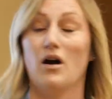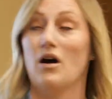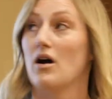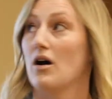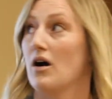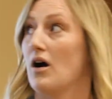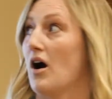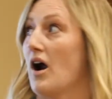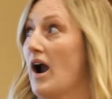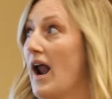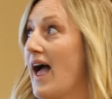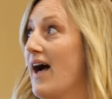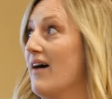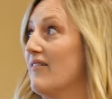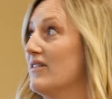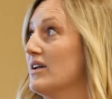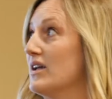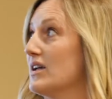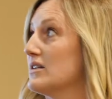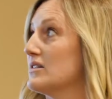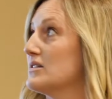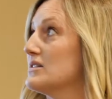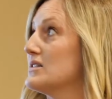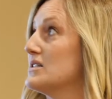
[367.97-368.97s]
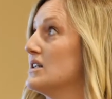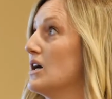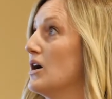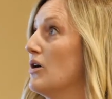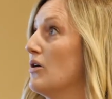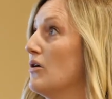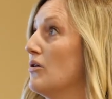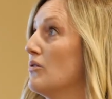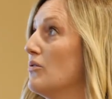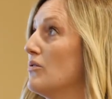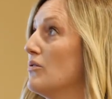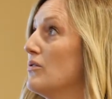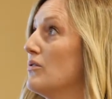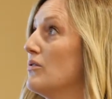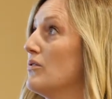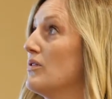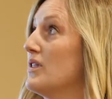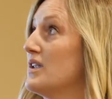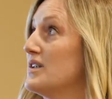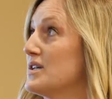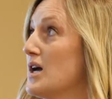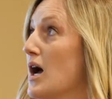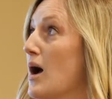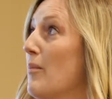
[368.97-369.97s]
are having. So
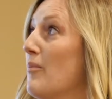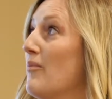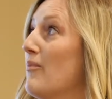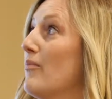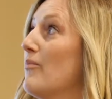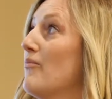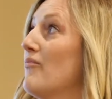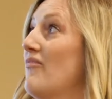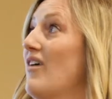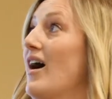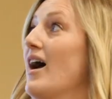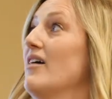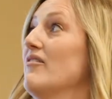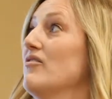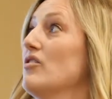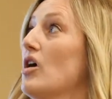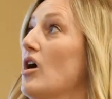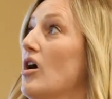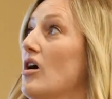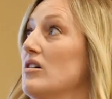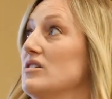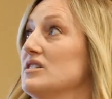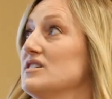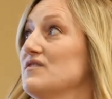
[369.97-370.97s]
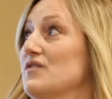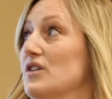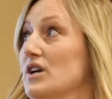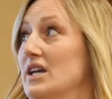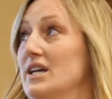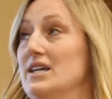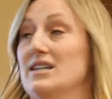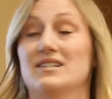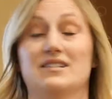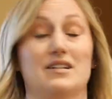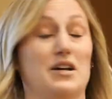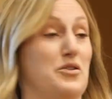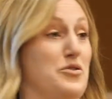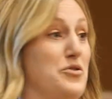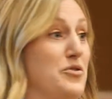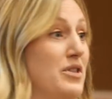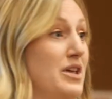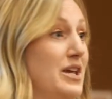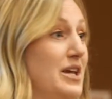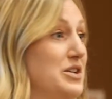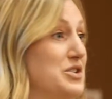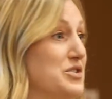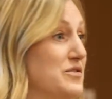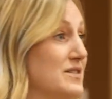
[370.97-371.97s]
the top 5 calls for kids under the
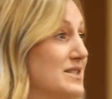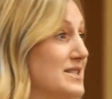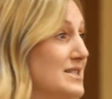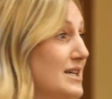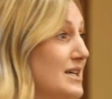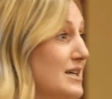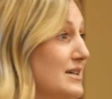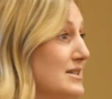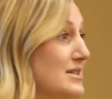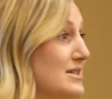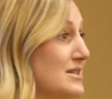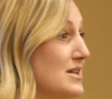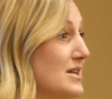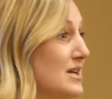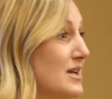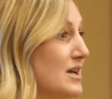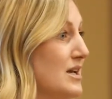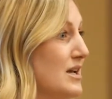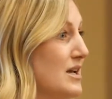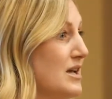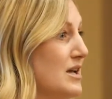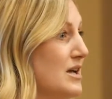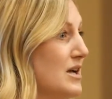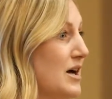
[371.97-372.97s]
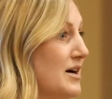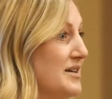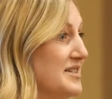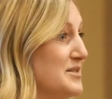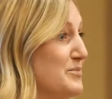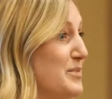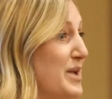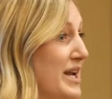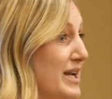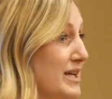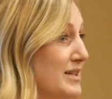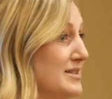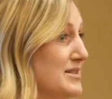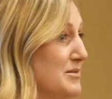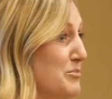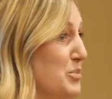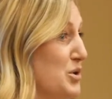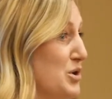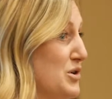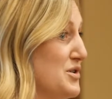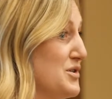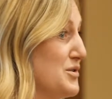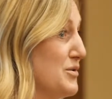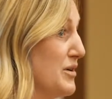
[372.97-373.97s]
age of 6: cosmetics and
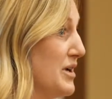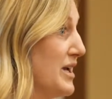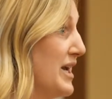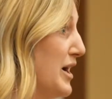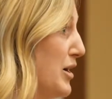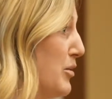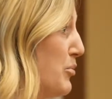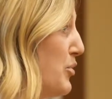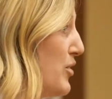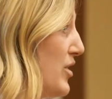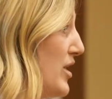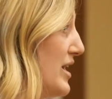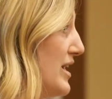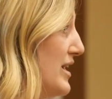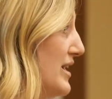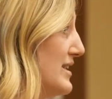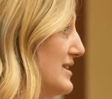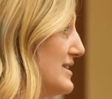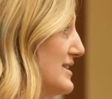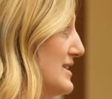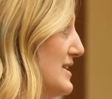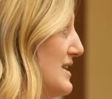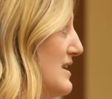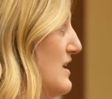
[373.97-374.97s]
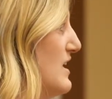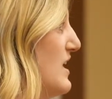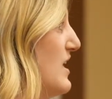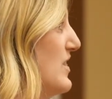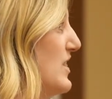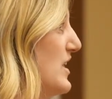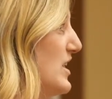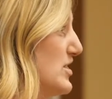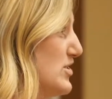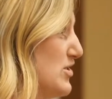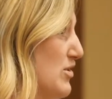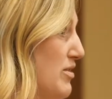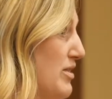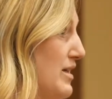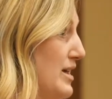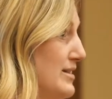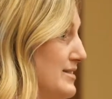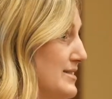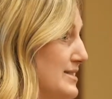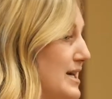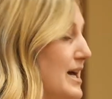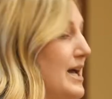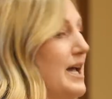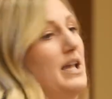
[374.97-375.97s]
personal care products. These are
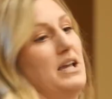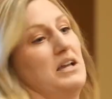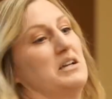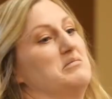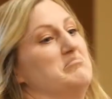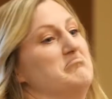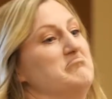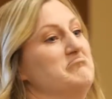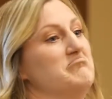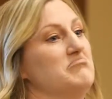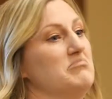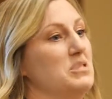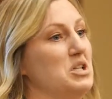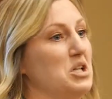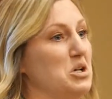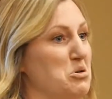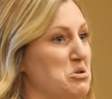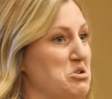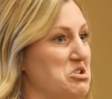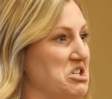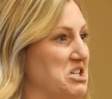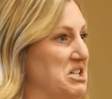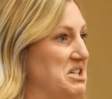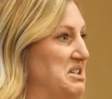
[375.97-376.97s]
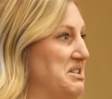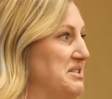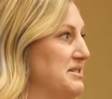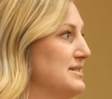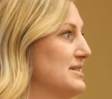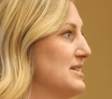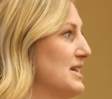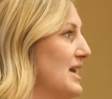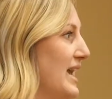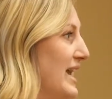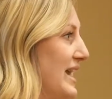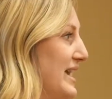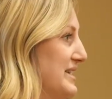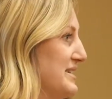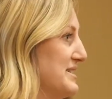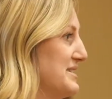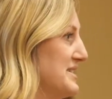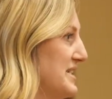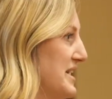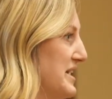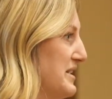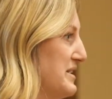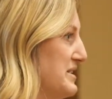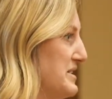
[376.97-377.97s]
things like lotions, hand
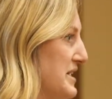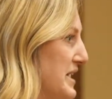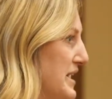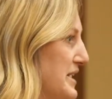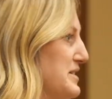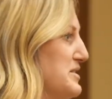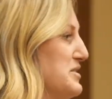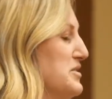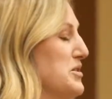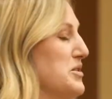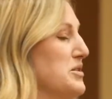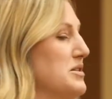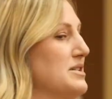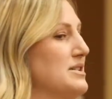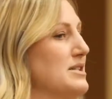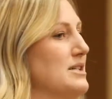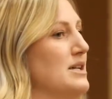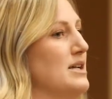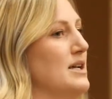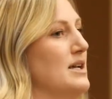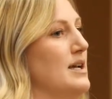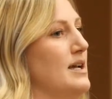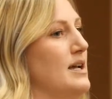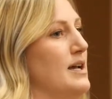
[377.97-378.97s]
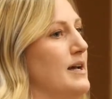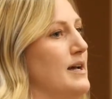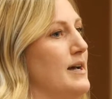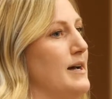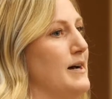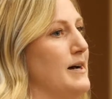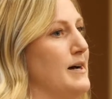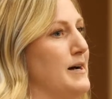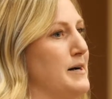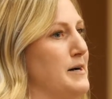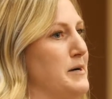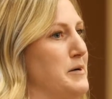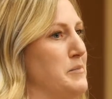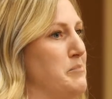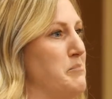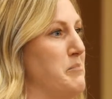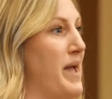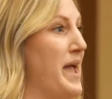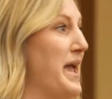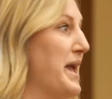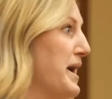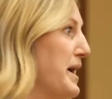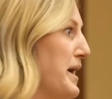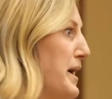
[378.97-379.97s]
sanitizers,
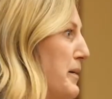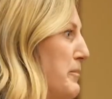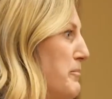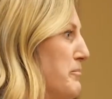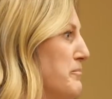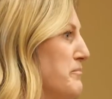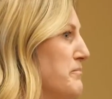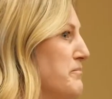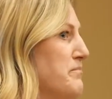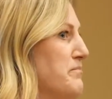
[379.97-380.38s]
makeup,